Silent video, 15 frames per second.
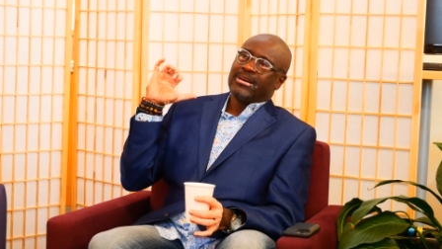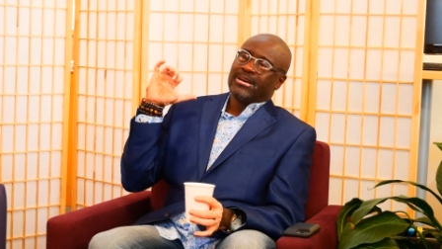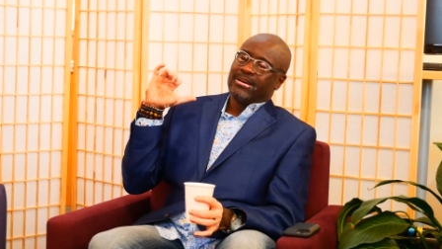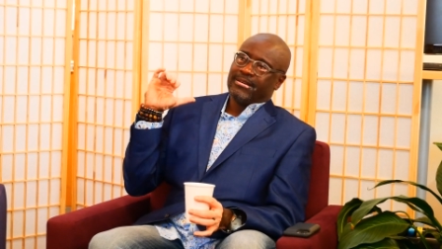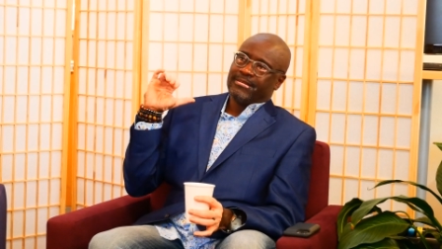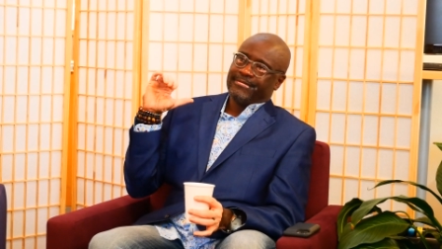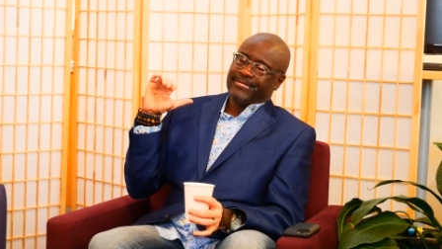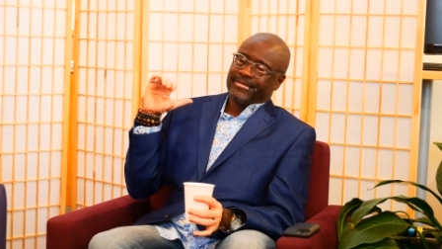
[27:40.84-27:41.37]

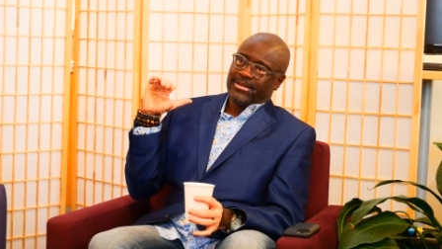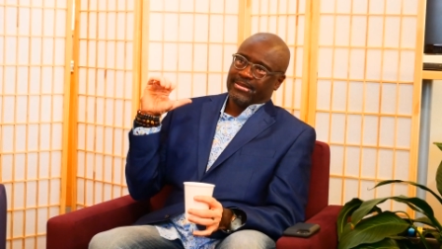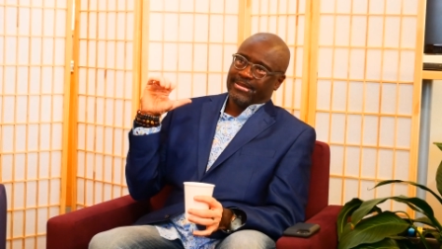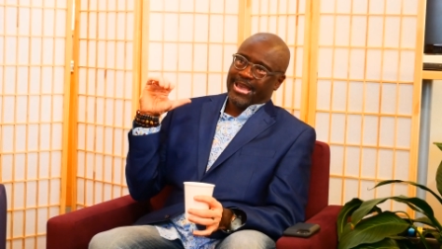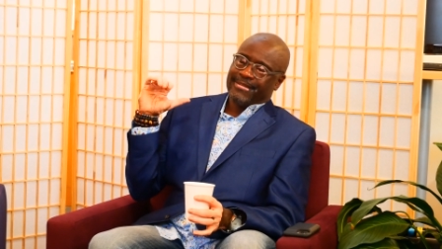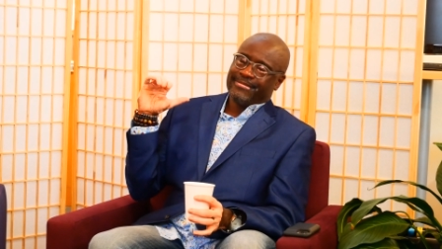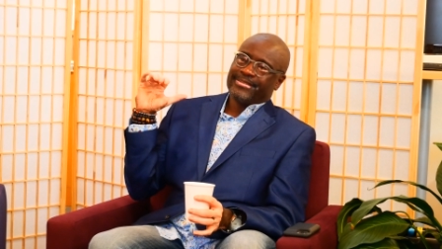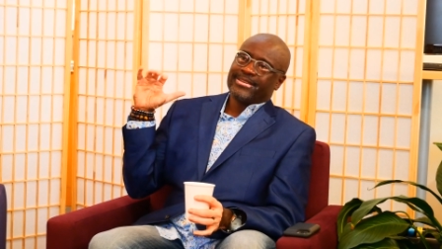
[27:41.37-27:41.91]
of uh,
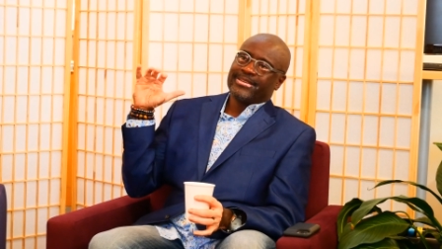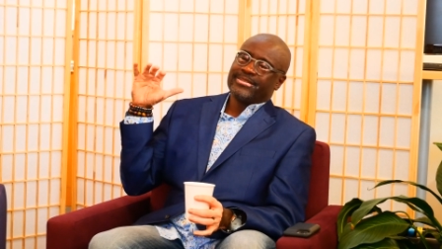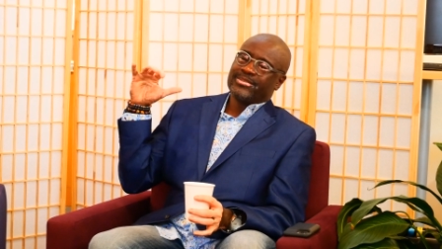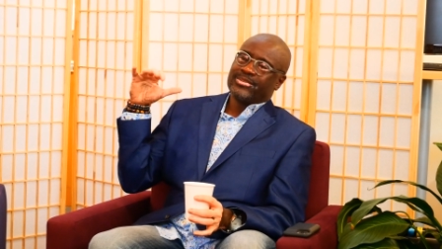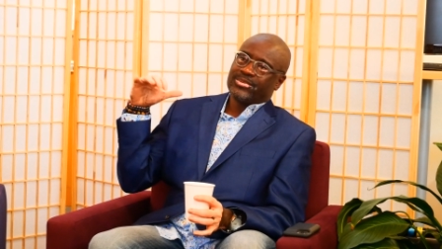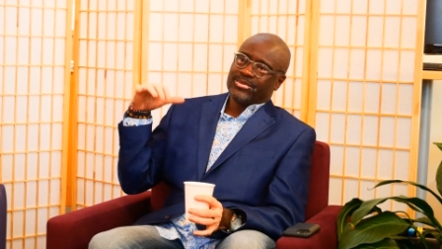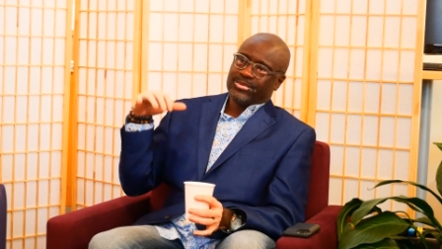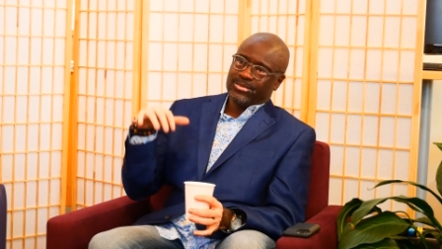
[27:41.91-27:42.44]

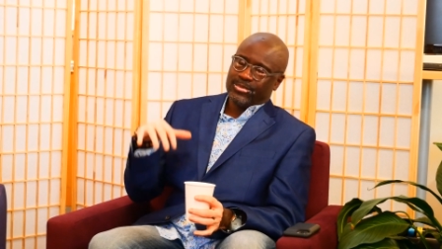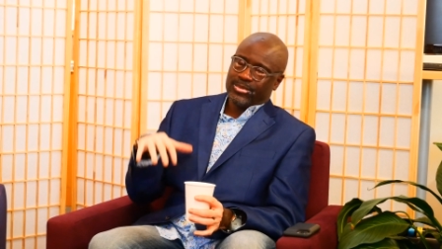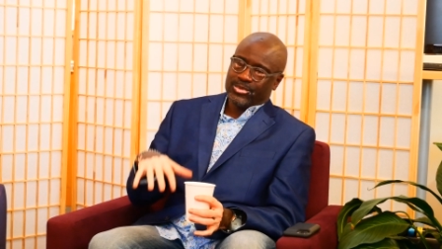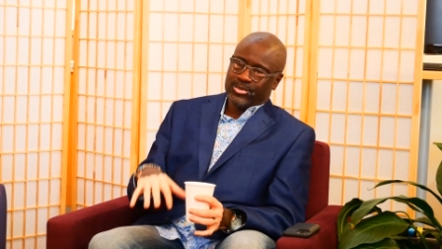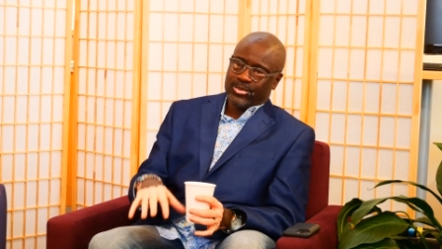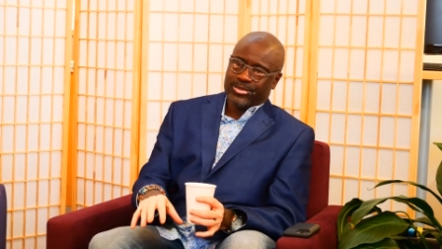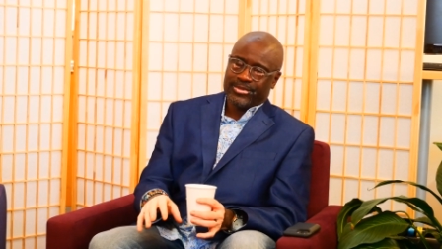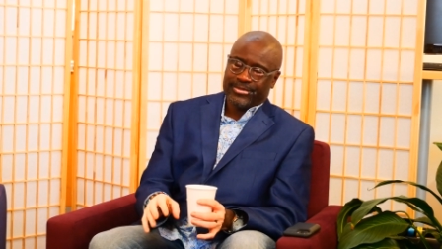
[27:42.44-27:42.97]
Africans to the
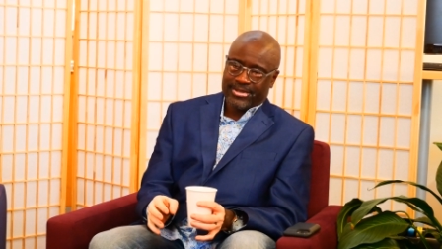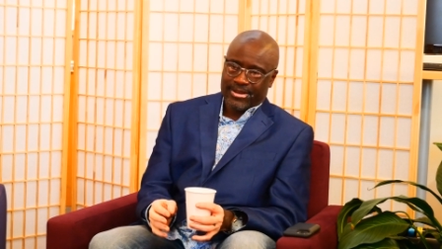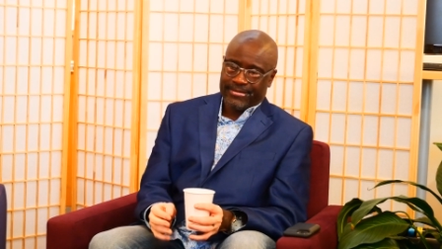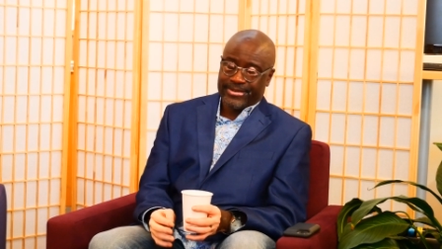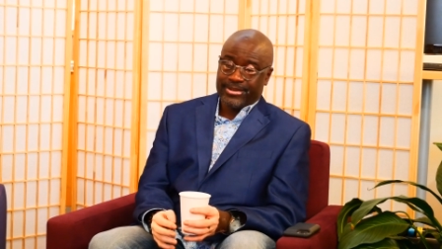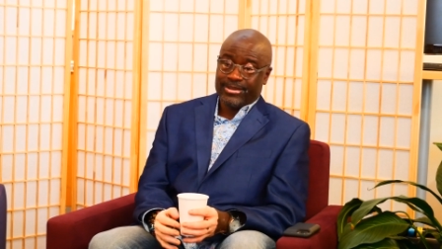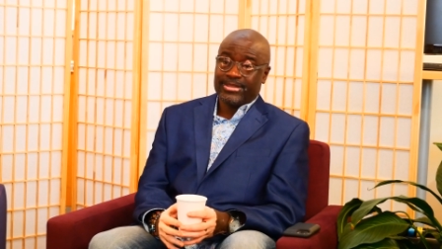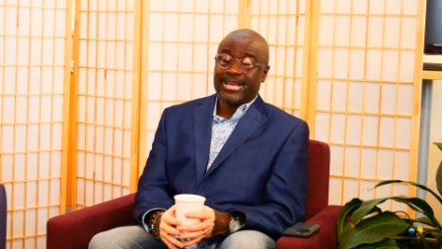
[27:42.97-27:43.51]
shores of
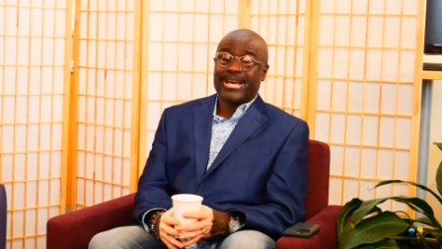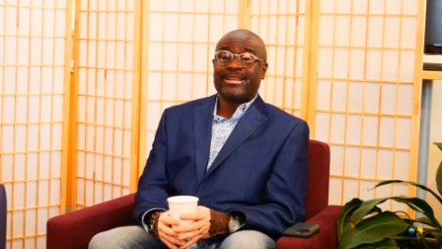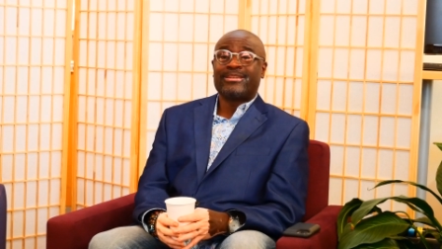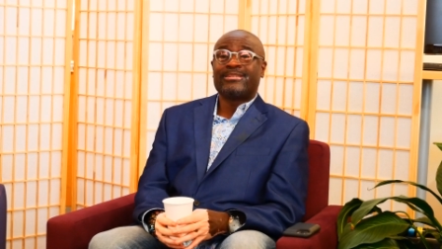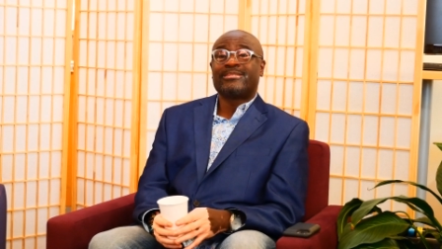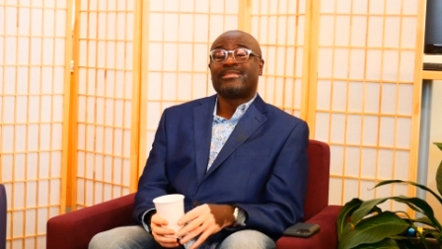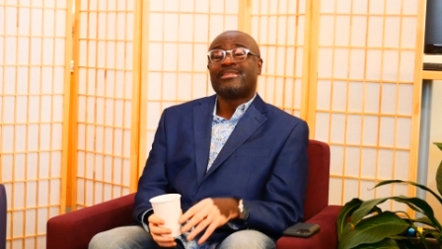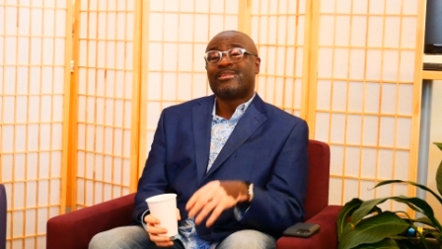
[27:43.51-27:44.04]
South
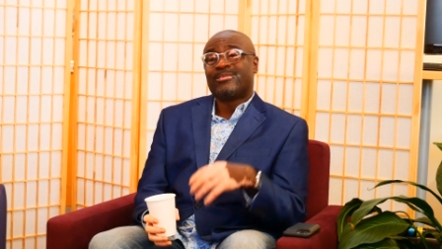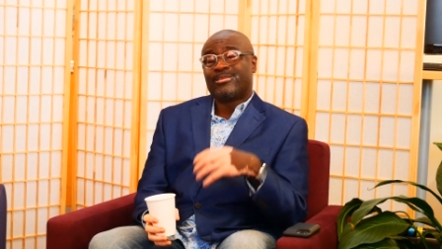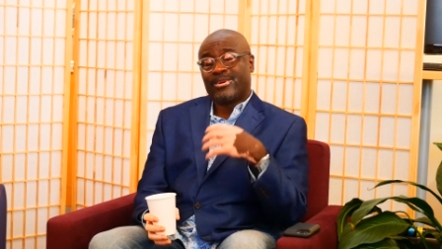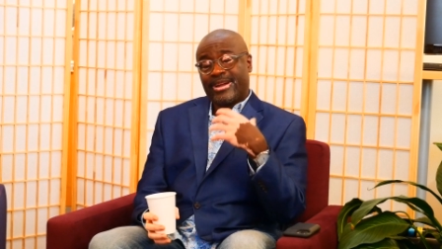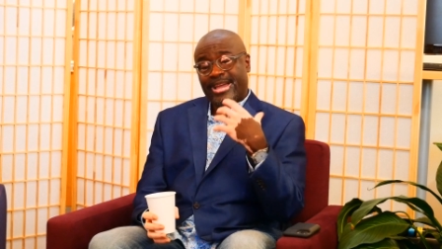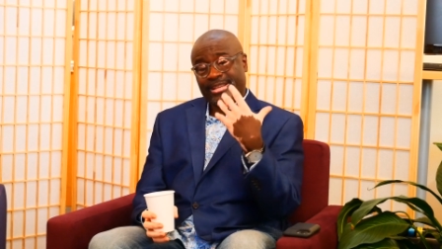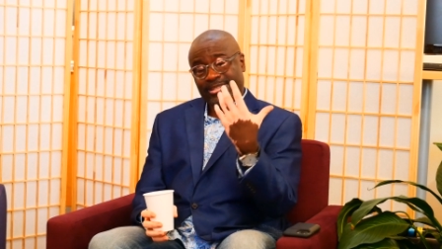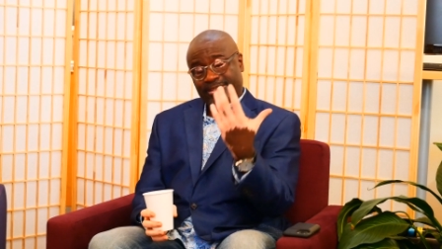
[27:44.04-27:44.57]
Carolina,
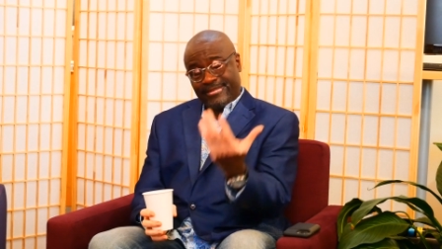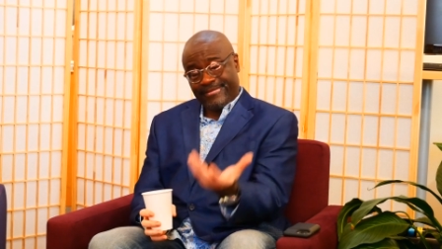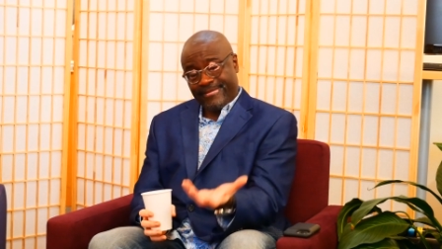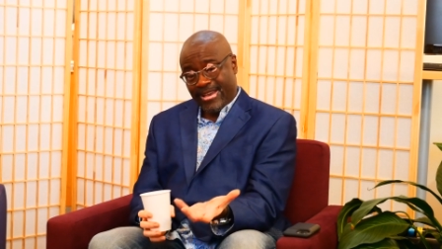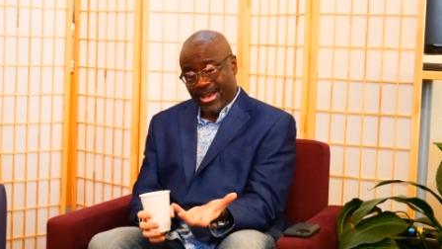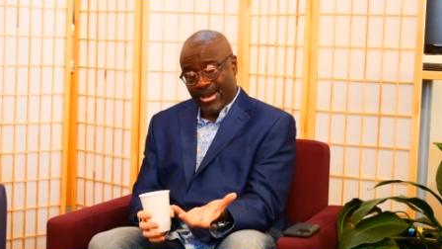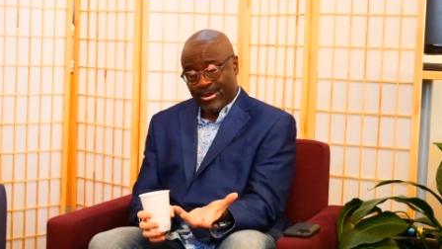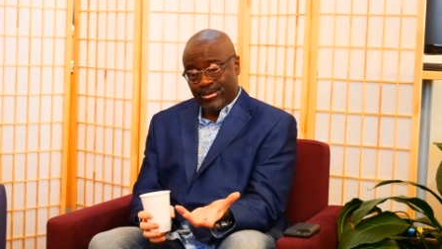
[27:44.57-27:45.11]
where I actually
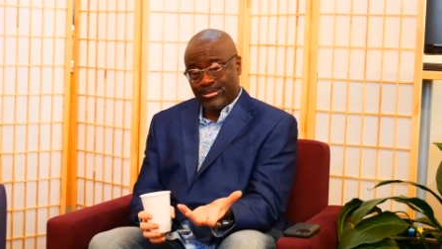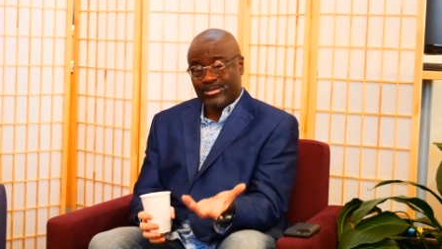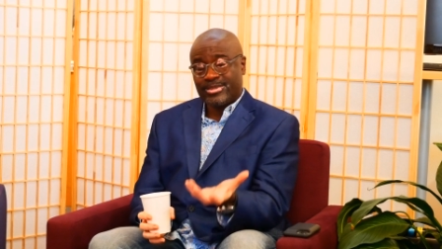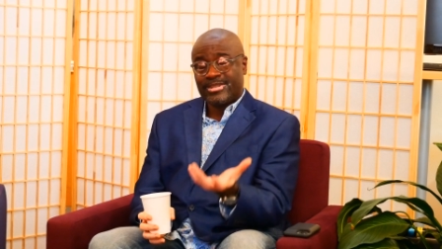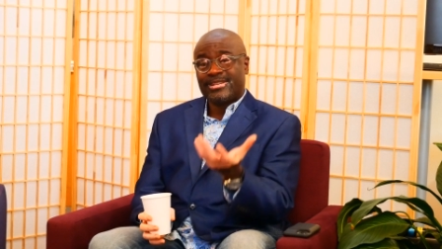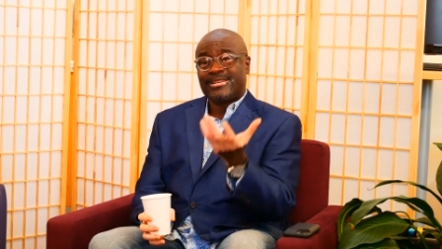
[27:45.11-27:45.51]
found